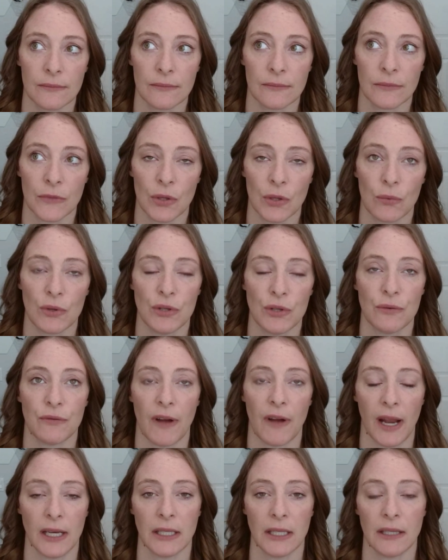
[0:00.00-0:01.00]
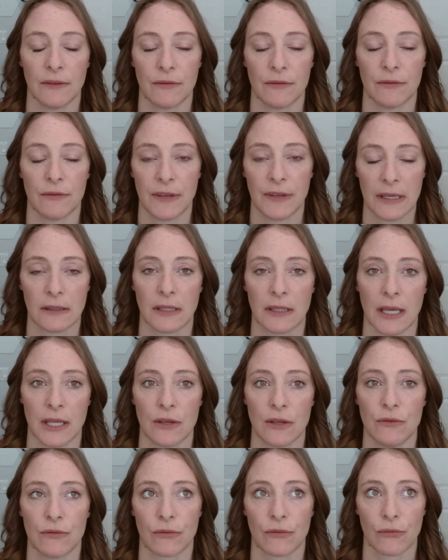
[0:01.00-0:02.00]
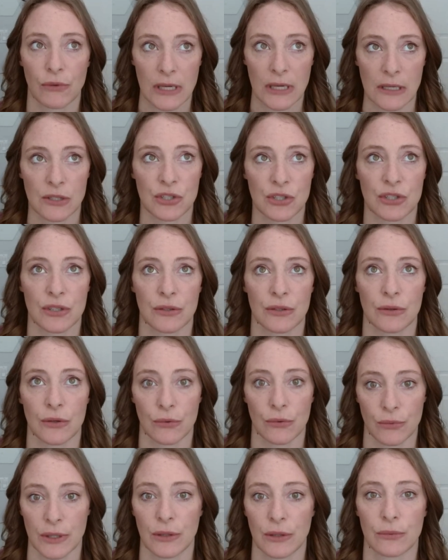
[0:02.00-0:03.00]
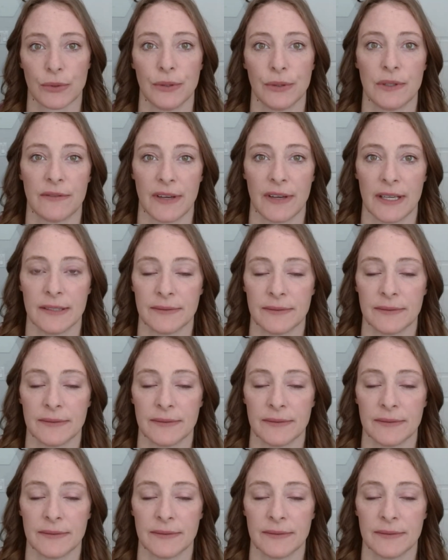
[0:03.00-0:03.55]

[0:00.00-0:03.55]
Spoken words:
when you finally feel like you've reached the real root of it.